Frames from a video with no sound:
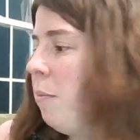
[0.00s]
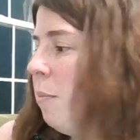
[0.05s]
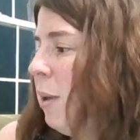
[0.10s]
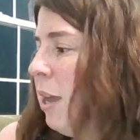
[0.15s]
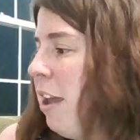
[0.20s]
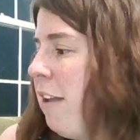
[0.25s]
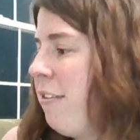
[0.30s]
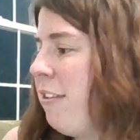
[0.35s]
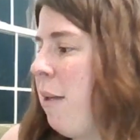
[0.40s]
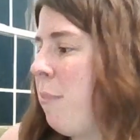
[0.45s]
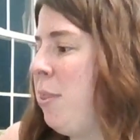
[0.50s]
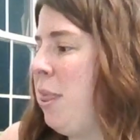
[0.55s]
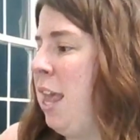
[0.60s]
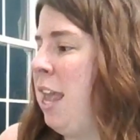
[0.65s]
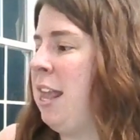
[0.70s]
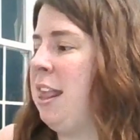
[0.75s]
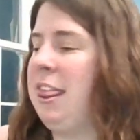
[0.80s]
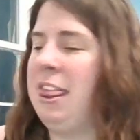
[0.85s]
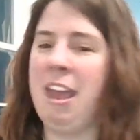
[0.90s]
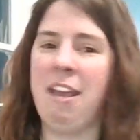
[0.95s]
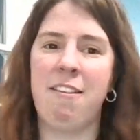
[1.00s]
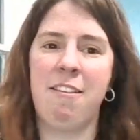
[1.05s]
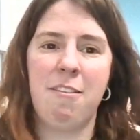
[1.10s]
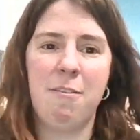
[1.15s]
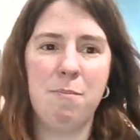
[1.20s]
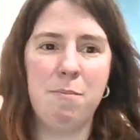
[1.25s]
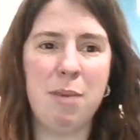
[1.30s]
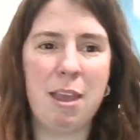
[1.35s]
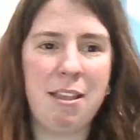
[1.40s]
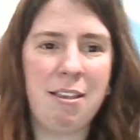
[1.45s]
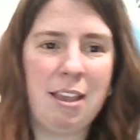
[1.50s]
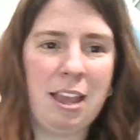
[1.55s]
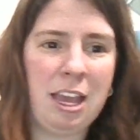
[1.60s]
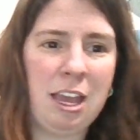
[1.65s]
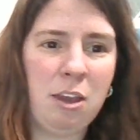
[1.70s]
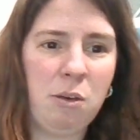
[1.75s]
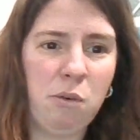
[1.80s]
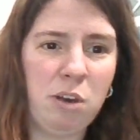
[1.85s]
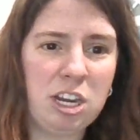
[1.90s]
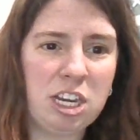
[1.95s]
Because something this
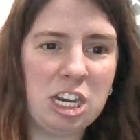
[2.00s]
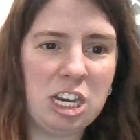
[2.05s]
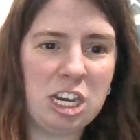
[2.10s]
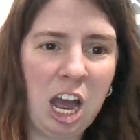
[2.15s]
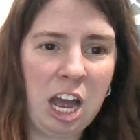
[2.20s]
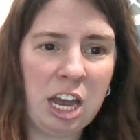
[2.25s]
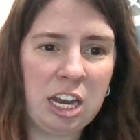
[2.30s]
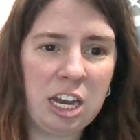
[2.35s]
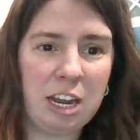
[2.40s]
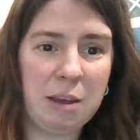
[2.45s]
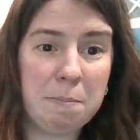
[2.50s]
busy would not